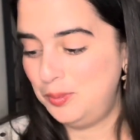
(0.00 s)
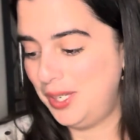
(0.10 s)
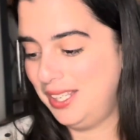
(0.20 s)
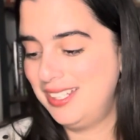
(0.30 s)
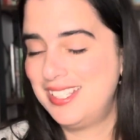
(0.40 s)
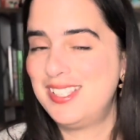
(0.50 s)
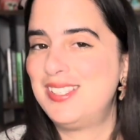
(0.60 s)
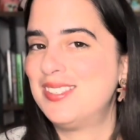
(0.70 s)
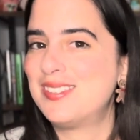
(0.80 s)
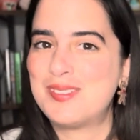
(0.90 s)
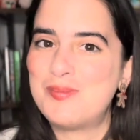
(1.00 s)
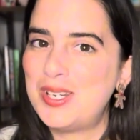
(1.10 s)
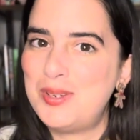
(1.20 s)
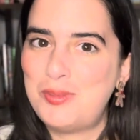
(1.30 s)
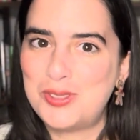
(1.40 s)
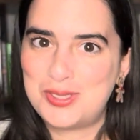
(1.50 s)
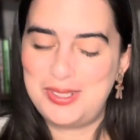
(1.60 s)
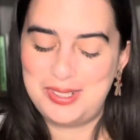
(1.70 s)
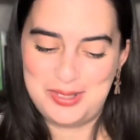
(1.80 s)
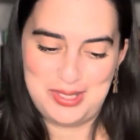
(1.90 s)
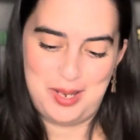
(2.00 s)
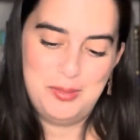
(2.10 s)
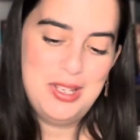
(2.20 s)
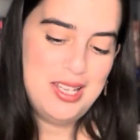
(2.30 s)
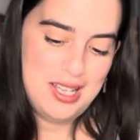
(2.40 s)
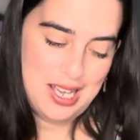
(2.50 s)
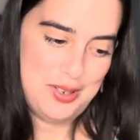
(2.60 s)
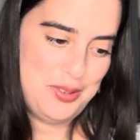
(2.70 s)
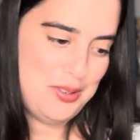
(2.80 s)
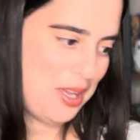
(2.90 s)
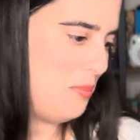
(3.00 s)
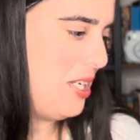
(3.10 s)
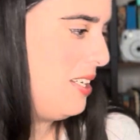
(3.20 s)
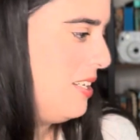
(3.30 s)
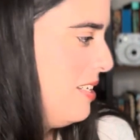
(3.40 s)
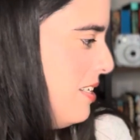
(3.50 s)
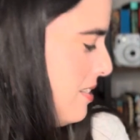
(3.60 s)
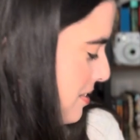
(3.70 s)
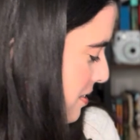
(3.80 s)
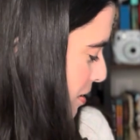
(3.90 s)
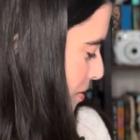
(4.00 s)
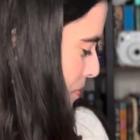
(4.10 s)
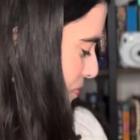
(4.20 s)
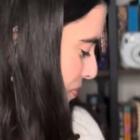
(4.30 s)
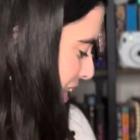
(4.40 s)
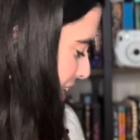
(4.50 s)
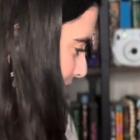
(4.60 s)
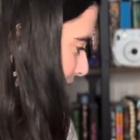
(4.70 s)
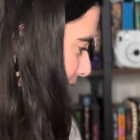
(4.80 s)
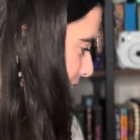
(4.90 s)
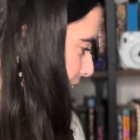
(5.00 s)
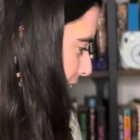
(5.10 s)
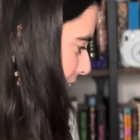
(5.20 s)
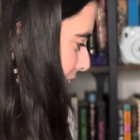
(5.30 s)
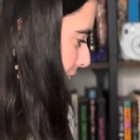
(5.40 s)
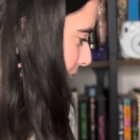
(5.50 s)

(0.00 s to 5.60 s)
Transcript: but it's just too many books, too little time. I know you get me. So yeah, I